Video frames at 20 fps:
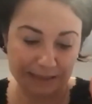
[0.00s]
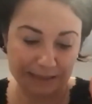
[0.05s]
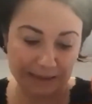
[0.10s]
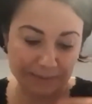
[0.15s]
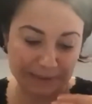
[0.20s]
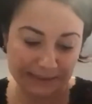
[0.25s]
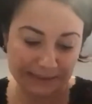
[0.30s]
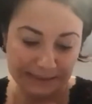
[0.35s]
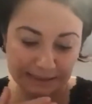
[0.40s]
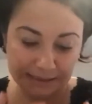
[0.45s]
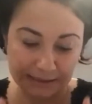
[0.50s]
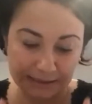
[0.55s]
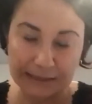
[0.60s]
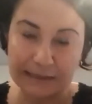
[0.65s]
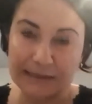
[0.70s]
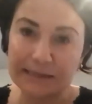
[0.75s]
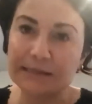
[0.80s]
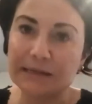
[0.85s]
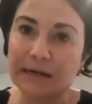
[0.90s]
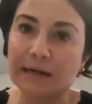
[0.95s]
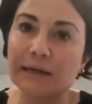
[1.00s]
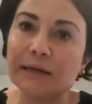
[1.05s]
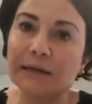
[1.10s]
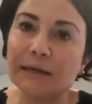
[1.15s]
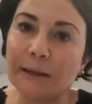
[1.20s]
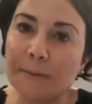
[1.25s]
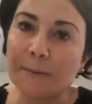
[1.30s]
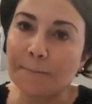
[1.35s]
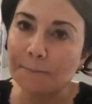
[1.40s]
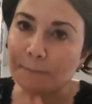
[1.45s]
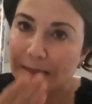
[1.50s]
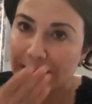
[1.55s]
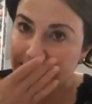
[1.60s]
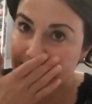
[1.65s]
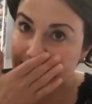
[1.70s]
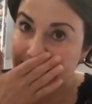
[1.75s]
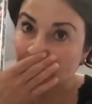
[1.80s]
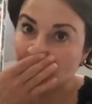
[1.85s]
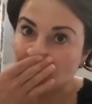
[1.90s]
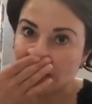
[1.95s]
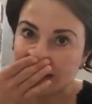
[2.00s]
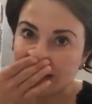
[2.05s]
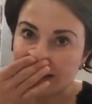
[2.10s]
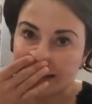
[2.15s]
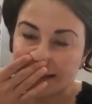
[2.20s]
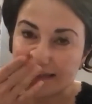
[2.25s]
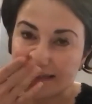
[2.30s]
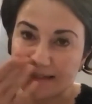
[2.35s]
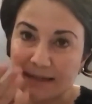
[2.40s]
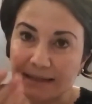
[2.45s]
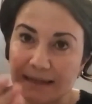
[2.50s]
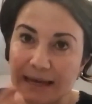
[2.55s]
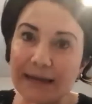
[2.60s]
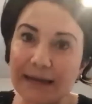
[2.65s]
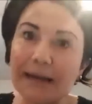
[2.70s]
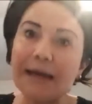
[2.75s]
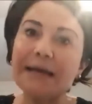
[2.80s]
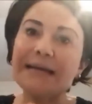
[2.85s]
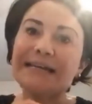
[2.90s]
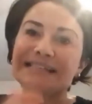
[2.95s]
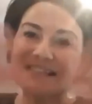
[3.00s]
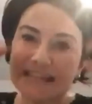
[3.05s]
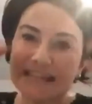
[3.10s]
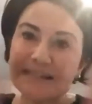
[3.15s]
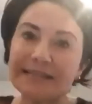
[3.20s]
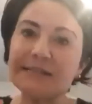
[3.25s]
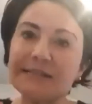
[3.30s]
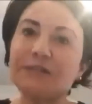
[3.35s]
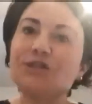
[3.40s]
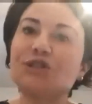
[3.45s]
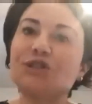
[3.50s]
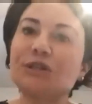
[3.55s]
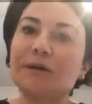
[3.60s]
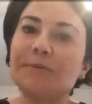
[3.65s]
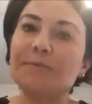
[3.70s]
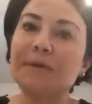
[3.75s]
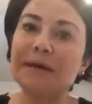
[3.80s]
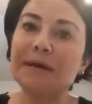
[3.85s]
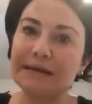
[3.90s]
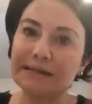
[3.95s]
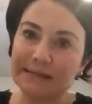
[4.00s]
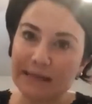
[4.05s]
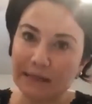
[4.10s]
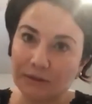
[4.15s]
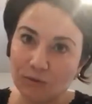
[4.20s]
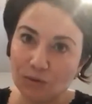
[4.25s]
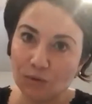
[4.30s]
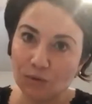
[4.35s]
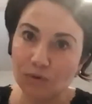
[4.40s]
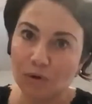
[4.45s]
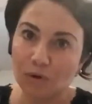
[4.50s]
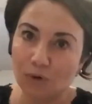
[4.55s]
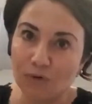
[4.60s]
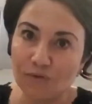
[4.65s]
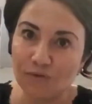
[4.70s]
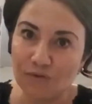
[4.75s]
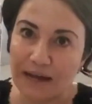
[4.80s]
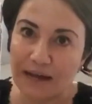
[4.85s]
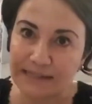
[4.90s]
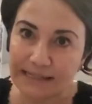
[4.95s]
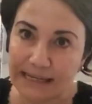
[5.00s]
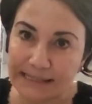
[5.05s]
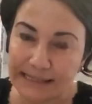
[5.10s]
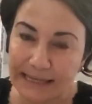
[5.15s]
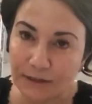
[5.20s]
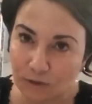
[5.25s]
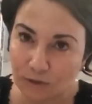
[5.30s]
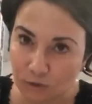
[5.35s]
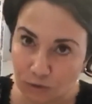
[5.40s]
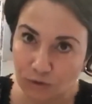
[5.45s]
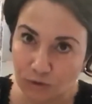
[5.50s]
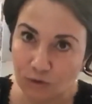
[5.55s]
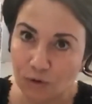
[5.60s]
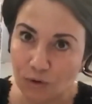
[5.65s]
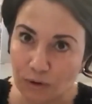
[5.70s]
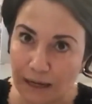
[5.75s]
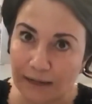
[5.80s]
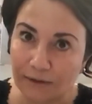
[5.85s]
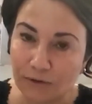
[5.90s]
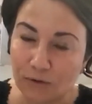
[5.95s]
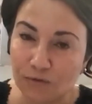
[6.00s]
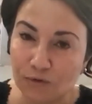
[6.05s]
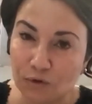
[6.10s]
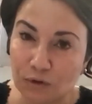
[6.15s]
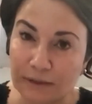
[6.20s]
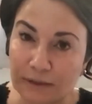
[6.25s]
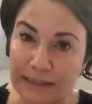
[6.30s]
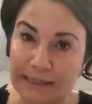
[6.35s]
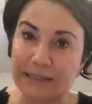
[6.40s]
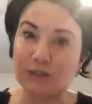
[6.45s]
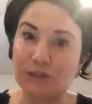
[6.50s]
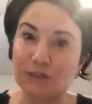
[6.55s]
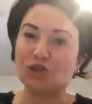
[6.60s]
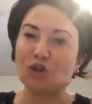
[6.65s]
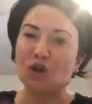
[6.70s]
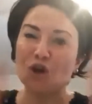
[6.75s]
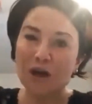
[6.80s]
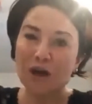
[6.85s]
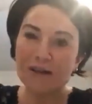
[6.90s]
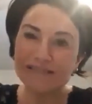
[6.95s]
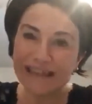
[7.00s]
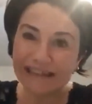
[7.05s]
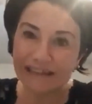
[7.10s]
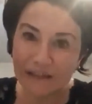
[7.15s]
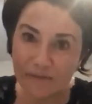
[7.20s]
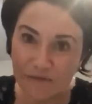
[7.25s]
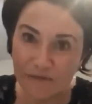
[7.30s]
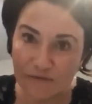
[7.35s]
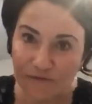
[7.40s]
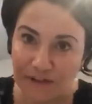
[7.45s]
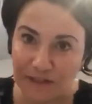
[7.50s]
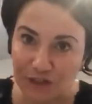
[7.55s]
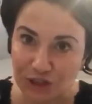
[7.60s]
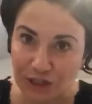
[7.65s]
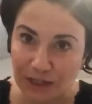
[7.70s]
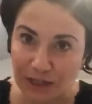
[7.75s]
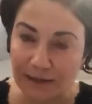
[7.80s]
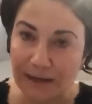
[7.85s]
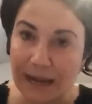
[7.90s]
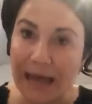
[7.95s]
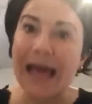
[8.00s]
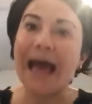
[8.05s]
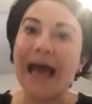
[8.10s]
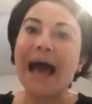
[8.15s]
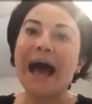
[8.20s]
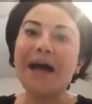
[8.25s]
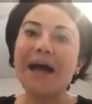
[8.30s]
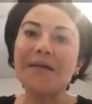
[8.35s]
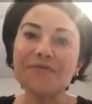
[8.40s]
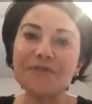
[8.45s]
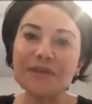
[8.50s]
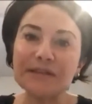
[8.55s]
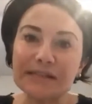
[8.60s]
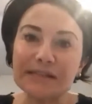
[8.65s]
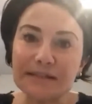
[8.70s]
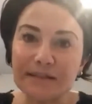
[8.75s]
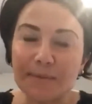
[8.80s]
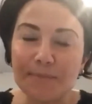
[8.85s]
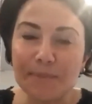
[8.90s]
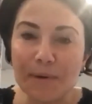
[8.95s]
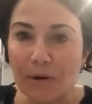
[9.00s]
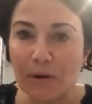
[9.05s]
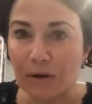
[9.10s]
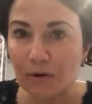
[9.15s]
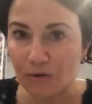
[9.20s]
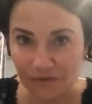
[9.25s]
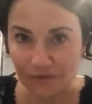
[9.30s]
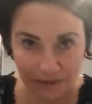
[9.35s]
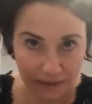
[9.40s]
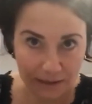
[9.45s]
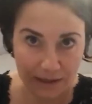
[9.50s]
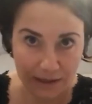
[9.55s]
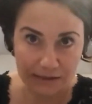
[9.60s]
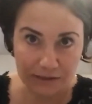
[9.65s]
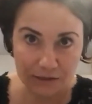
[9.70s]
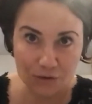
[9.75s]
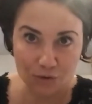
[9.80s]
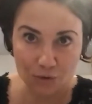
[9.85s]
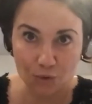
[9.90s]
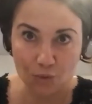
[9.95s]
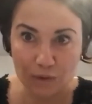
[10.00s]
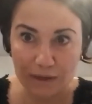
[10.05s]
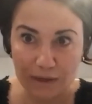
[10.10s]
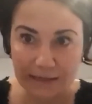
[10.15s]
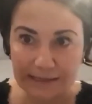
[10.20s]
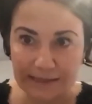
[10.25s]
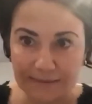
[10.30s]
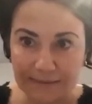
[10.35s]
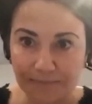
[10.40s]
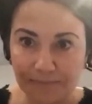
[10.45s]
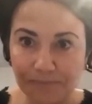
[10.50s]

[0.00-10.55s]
Palestinian-Israeli Zionist struggle, citizenship is a tool of, as I said, control and of colonization. So the division, and this is the power of the last 2 weeks,